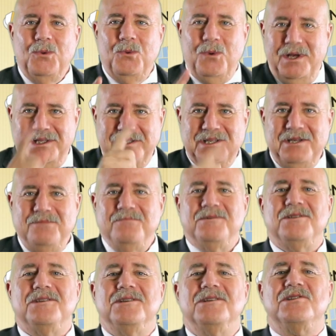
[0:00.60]

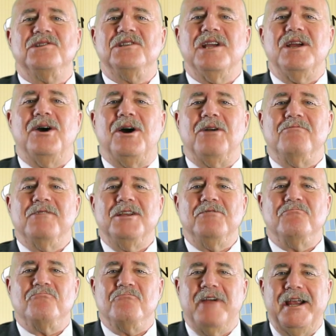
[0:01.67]
Welcome to CRE
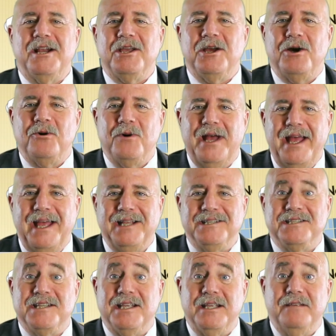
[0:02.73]
Radio
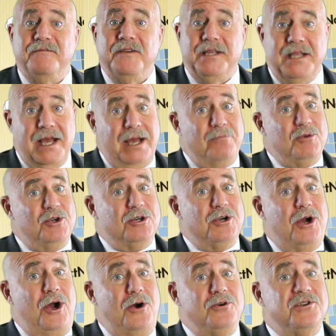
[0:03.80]
and TV. I'm
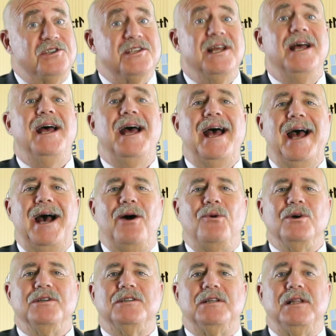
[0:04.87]
your host,
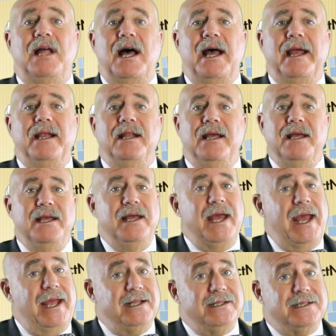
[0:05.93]
Howard Klein,
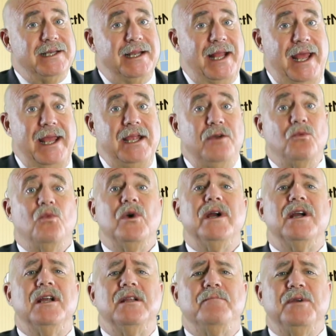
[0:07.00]
and today
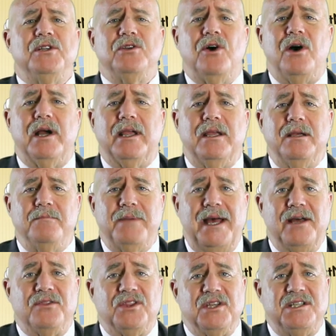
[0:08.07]
we're going to be talking
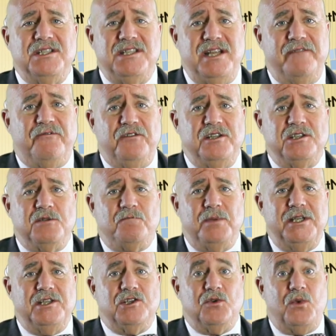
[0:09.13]
about the difference
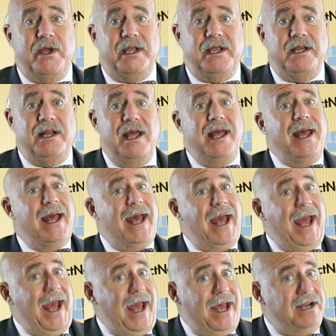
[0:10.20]
between
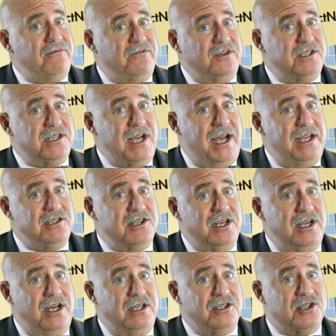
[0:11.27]

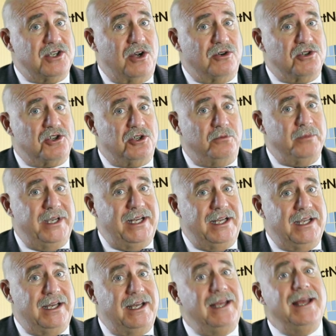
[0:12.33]
advertising on social
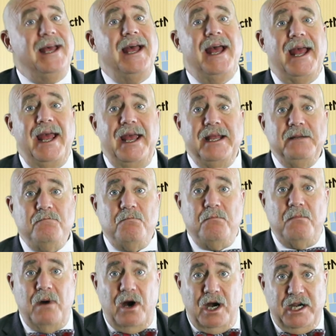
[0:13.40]
media
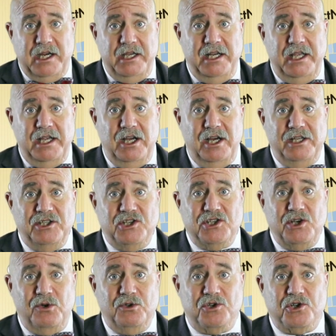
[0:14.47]
and marketing on
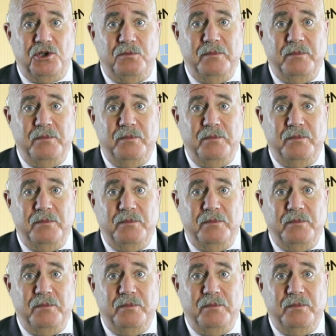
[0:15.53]
social